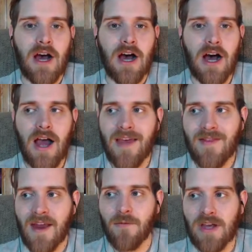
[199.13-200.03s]
Uh, and
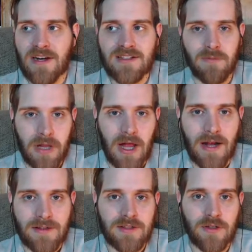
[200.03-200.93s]
then we get into plot.
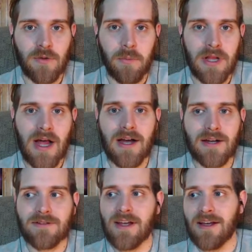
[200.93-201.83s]
So plot
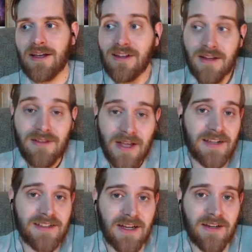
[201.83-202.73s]
it, it, like I
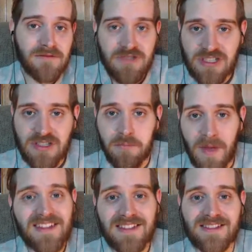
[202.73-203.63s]
said, it's just a
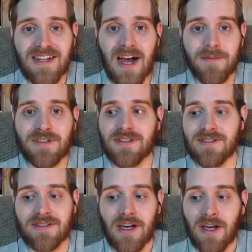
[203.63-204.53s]
basic synopsis.
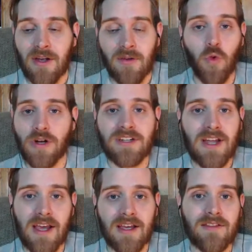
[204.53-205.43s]
It's one
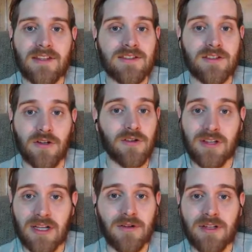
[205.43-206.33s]
day this girl,
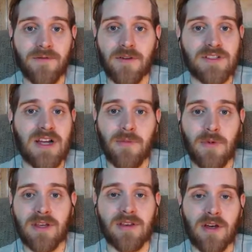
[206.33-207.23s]
literally the first time you
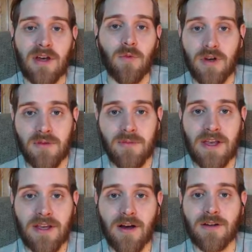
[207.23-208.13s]
meet the one of the main
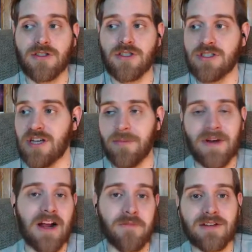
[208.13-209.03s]
characters, she's coming
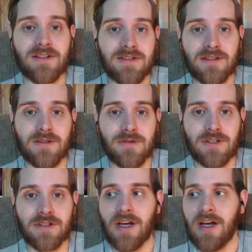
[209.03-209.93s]
out of a mental
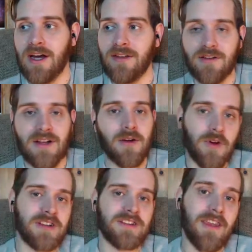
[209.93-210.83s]
institution, and they're like, "We're
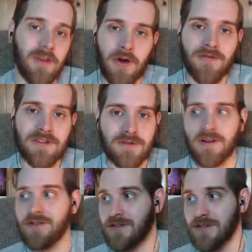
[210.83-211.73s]
gonna take you off these
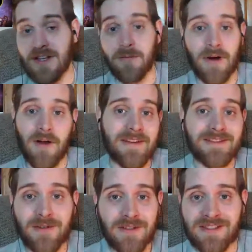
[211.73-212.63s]
drugs," and she's like, "But I might
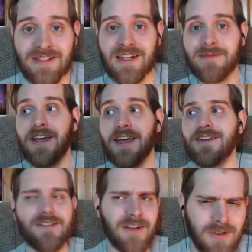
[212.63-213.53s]
start seeing them again."
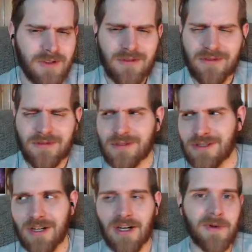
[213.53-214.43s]
And you're like, "What are you
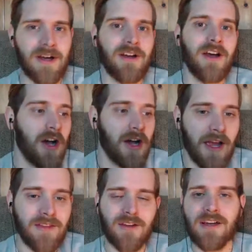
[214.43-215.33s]
talking about?"
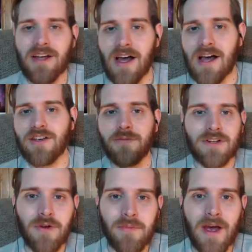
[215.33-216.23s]
And they're like, "No, nah, you've been
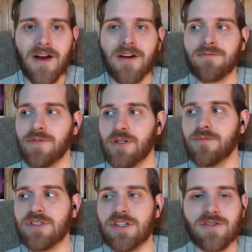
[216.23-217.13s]
doing better." Boom.
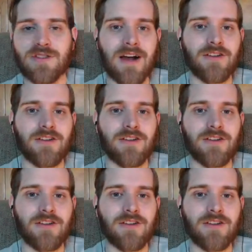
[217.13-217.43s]
She goes out.